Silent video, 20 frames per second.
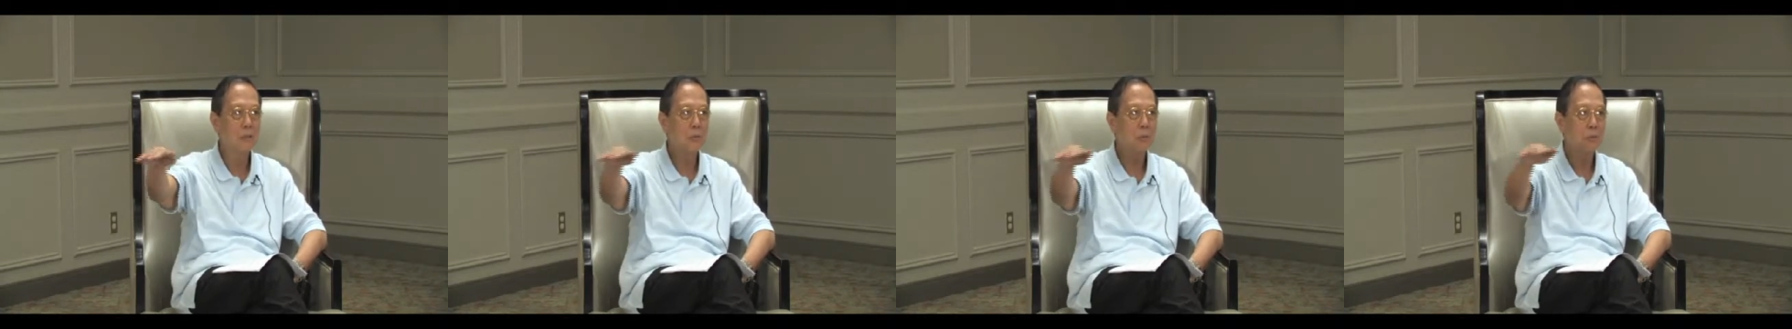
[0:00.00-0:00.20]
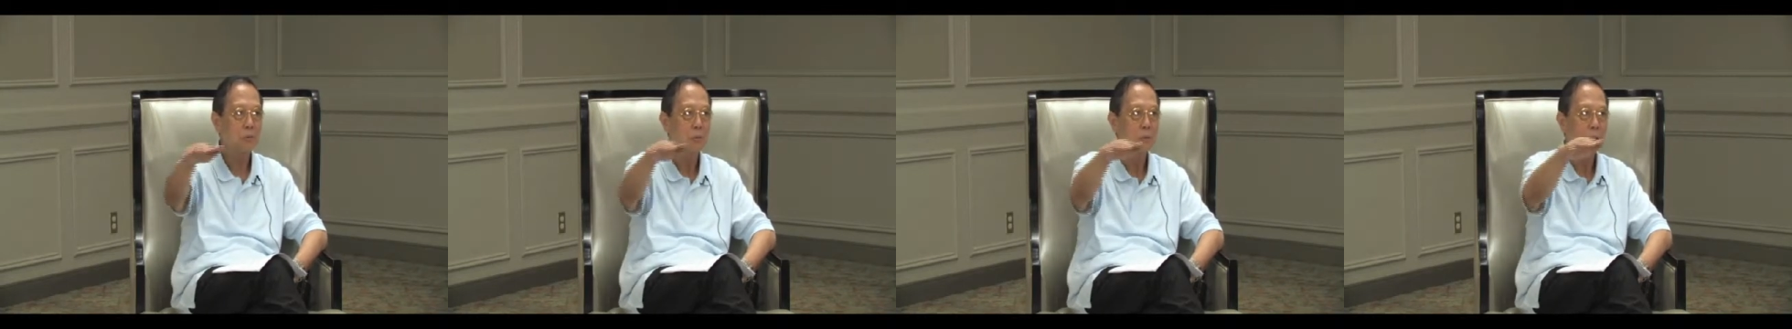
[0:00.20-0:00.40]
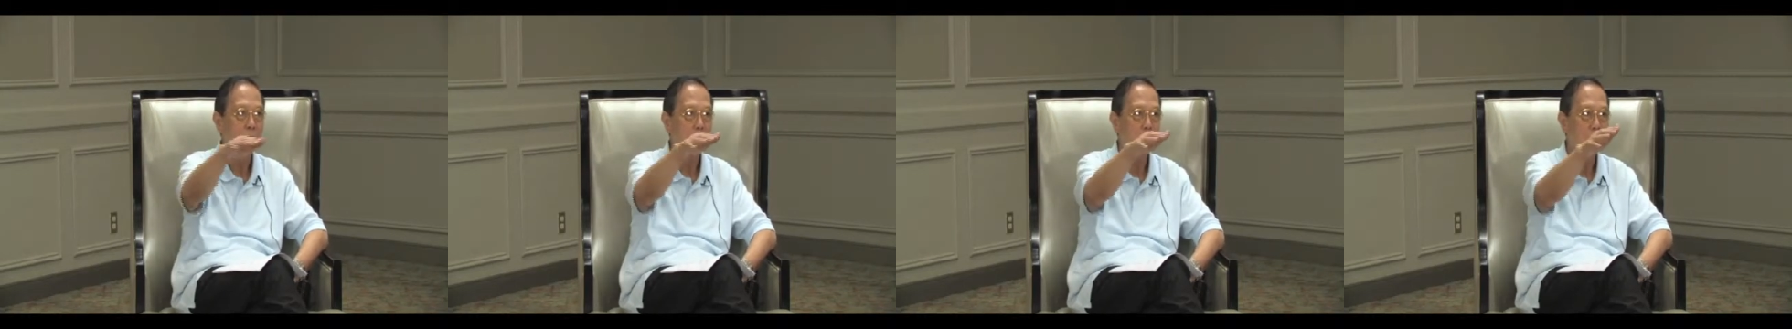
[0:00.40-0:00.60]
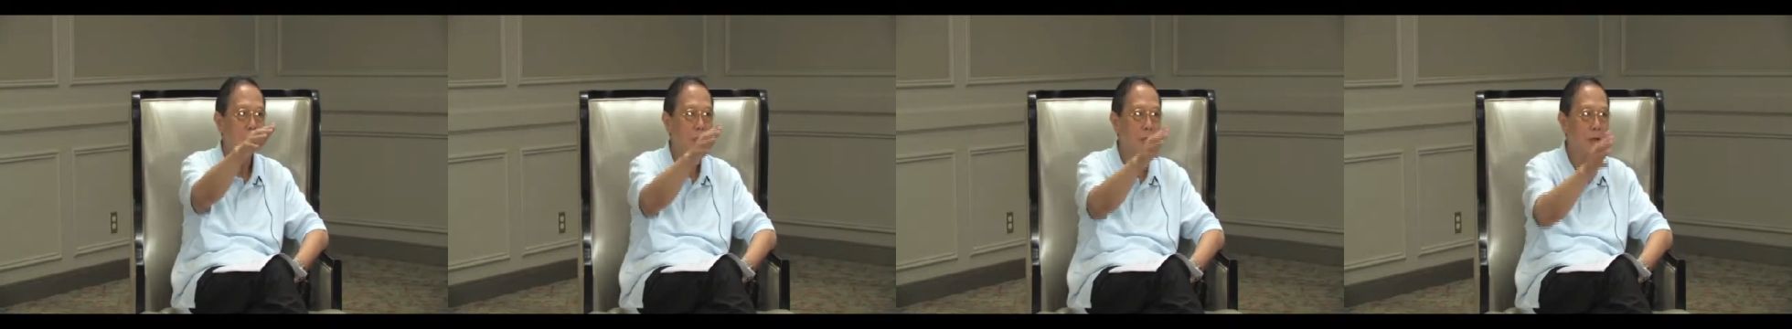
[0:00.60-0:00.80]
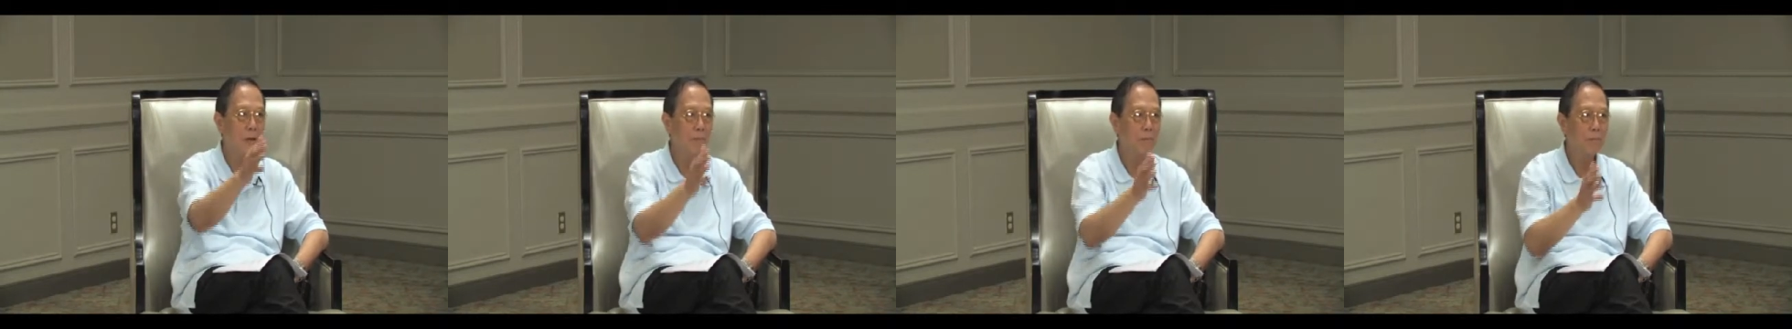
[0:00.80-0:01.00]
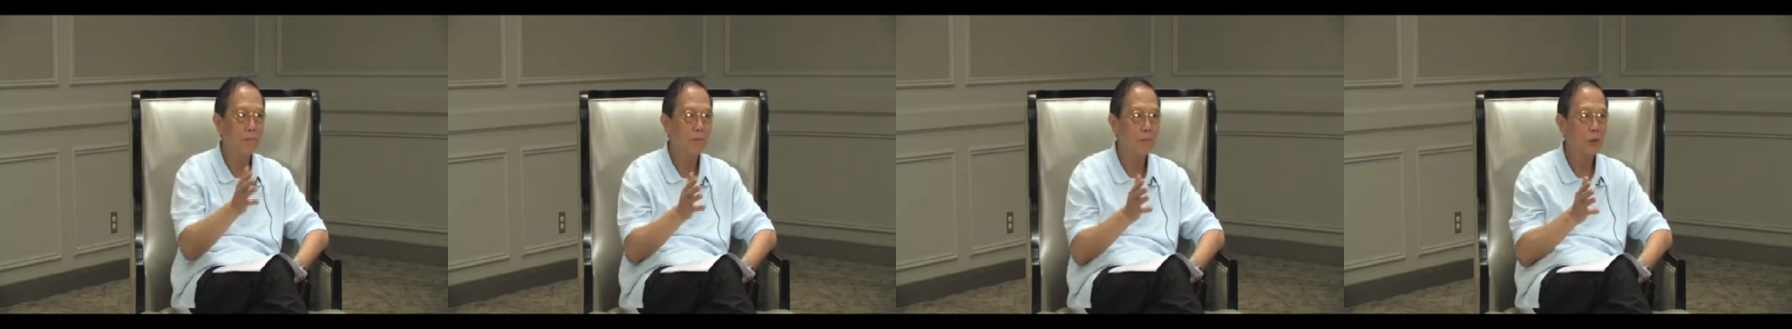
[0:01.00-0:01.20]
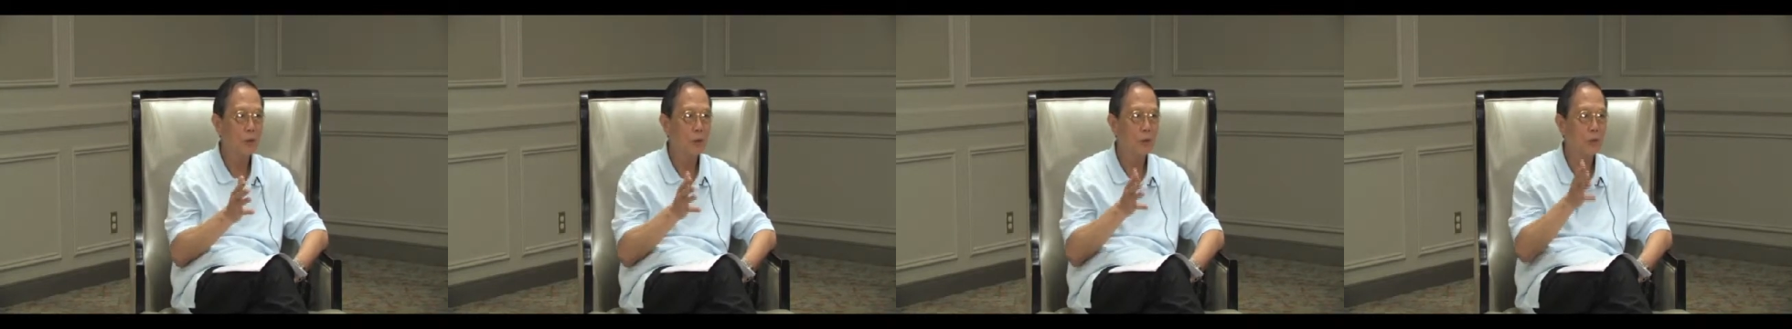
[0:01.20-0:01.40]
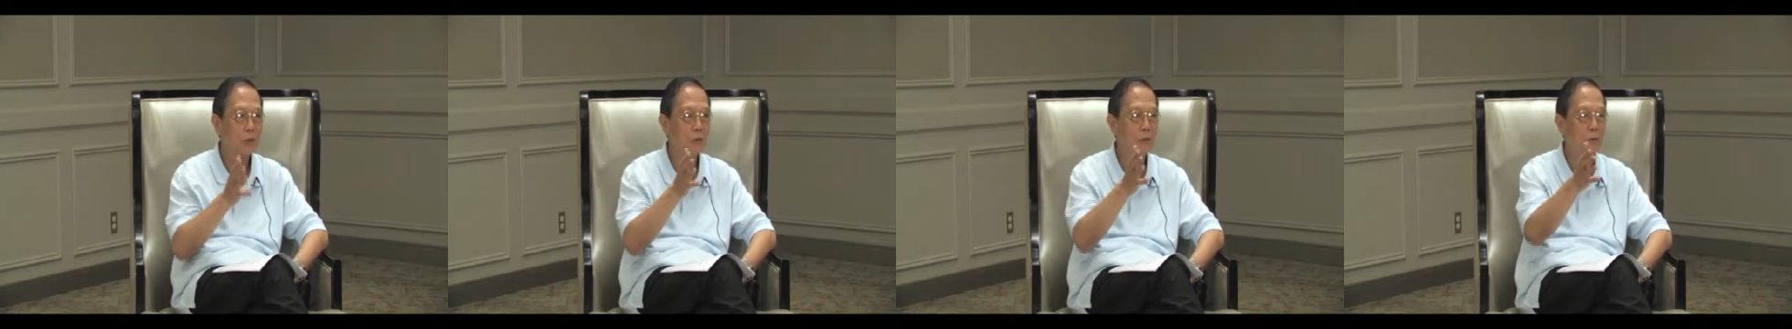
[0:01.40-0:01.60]
to the
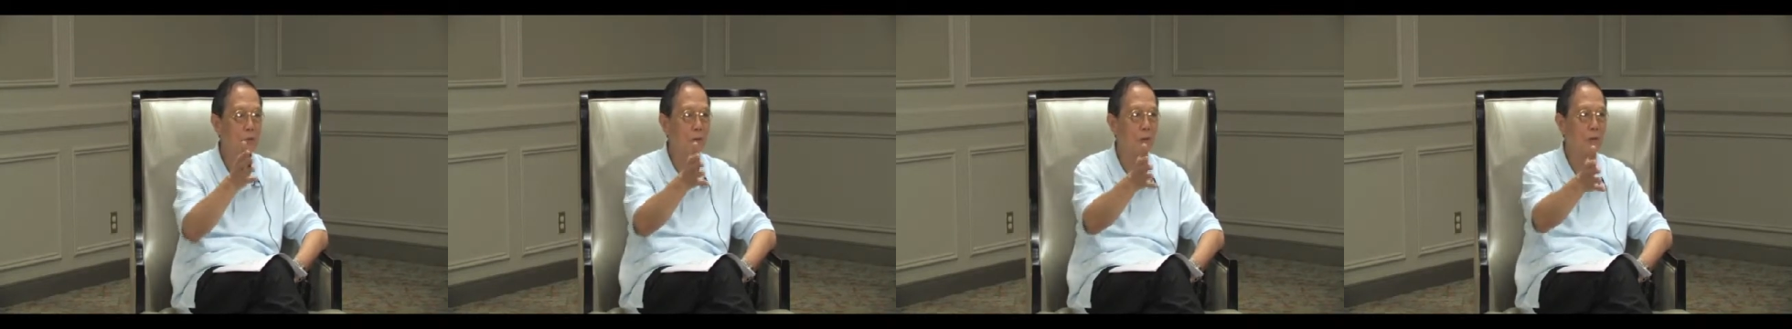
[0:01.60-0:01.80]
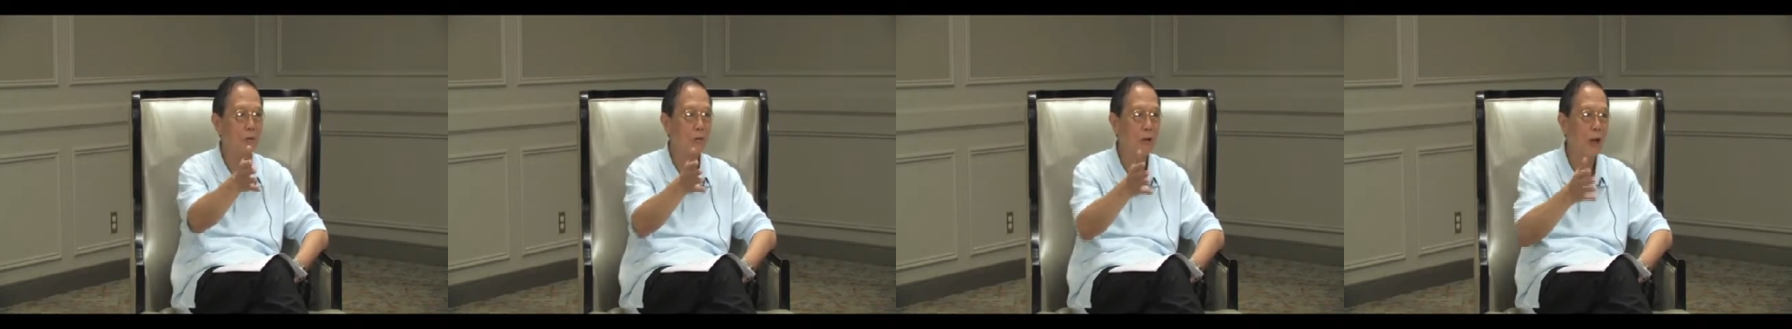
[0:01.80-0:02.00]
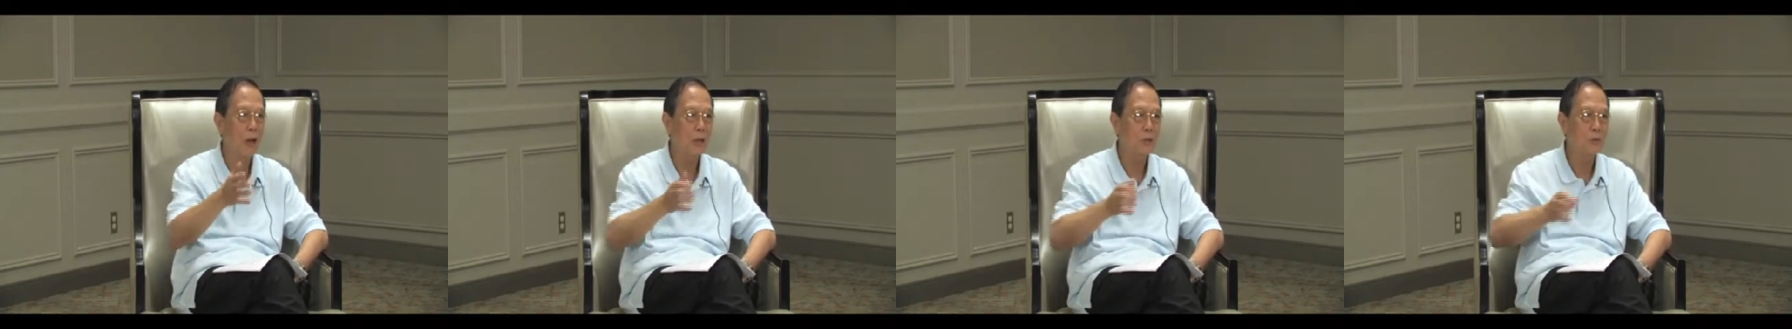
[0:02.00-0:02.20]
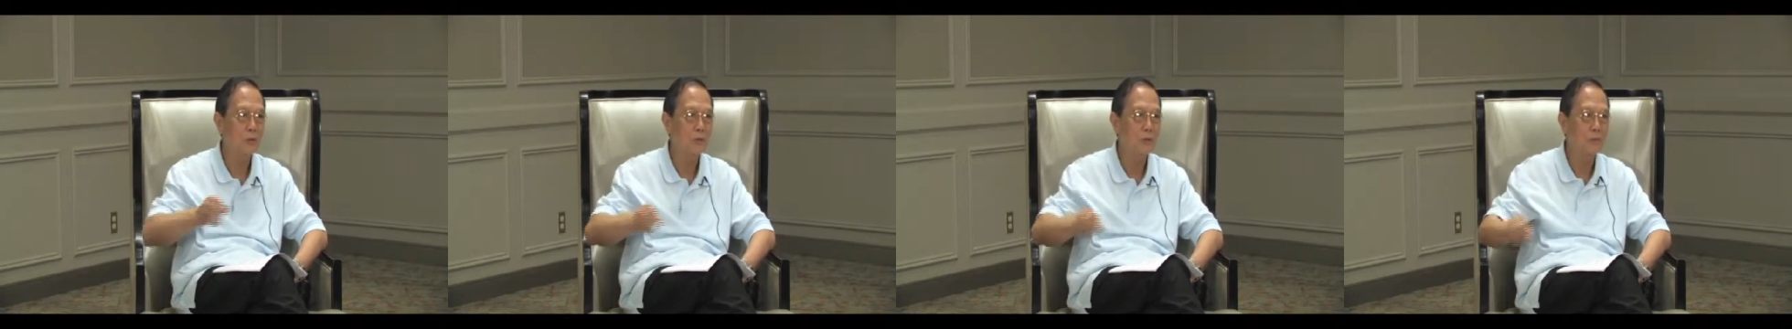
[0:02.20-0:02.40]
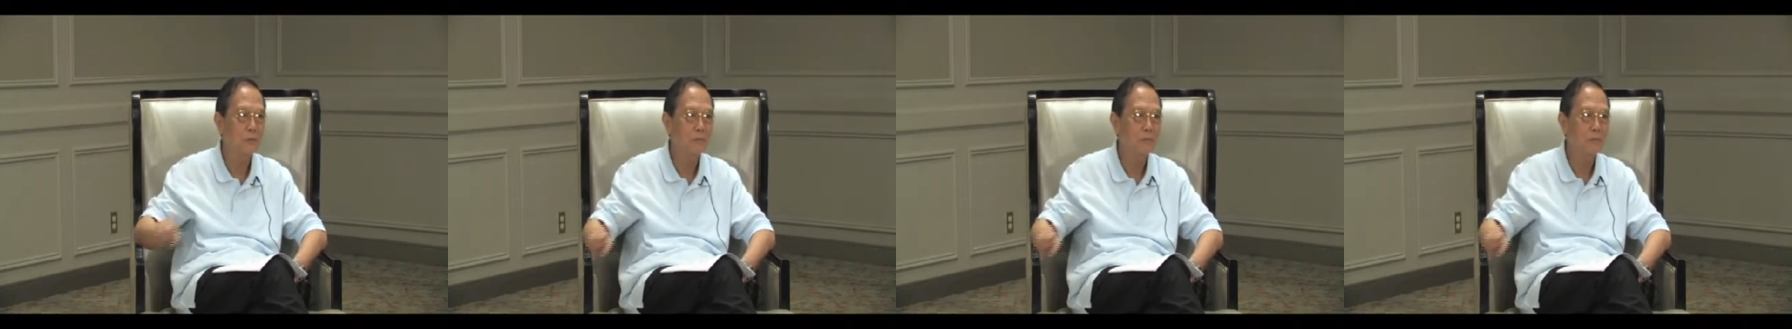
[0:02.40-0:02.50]
current direction.